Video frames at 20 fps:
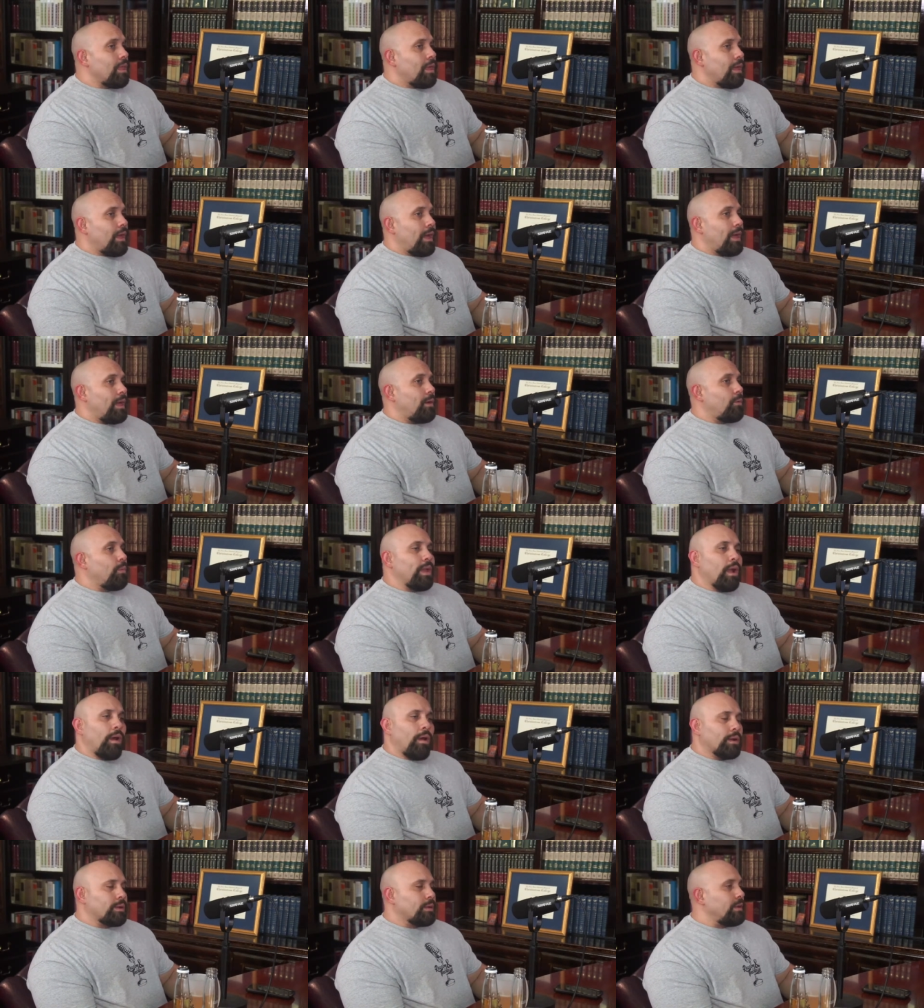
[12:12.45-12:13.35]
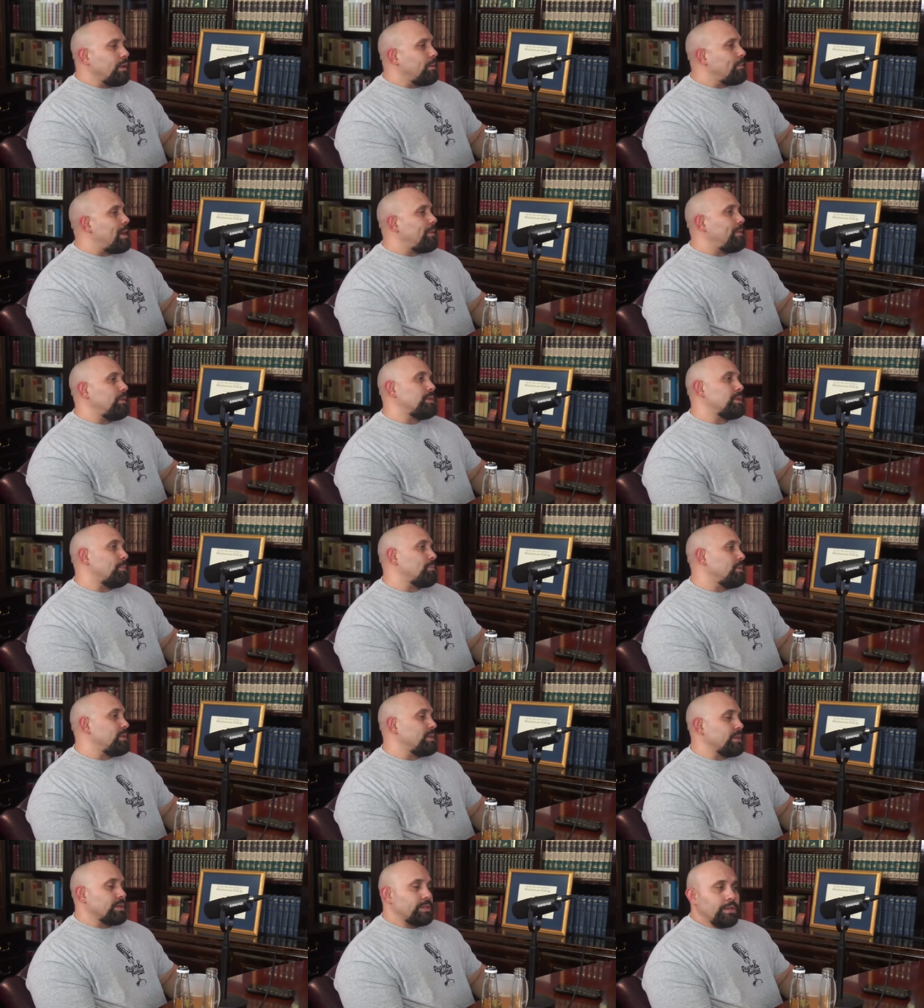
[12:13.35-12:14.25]
Uh, we hearken to Matthew chapter
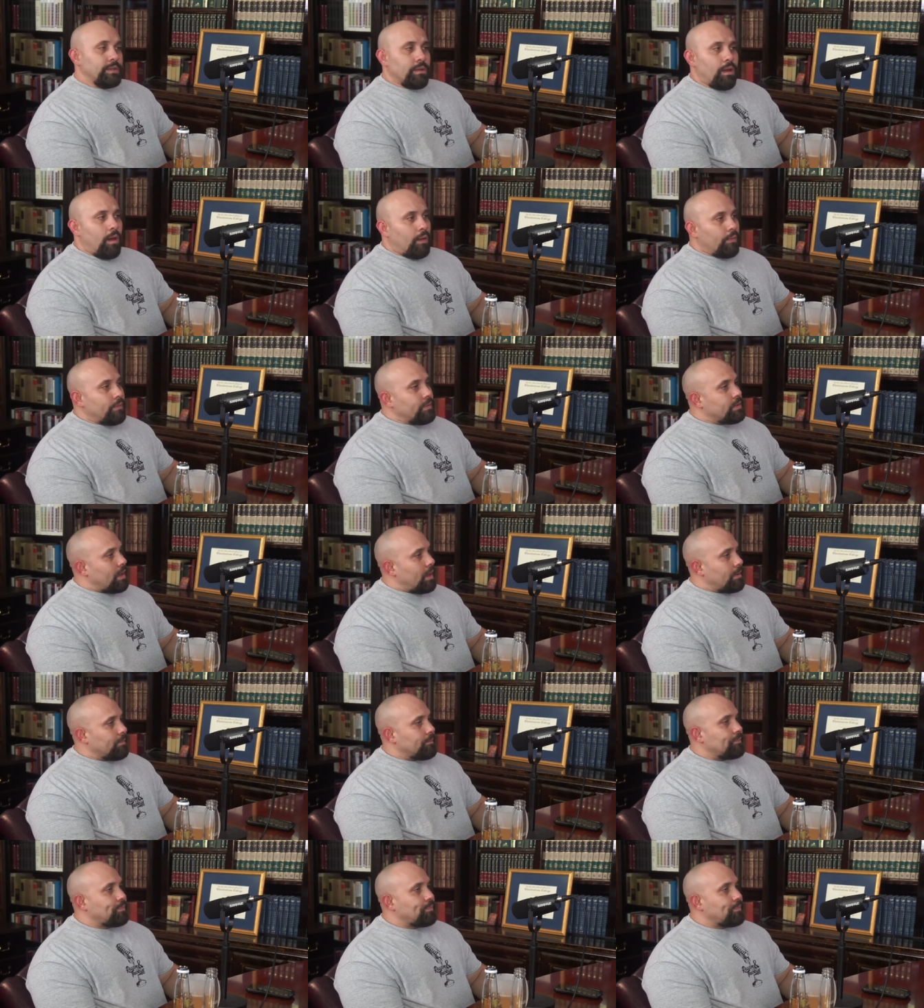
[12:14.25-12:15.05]
16 all the time.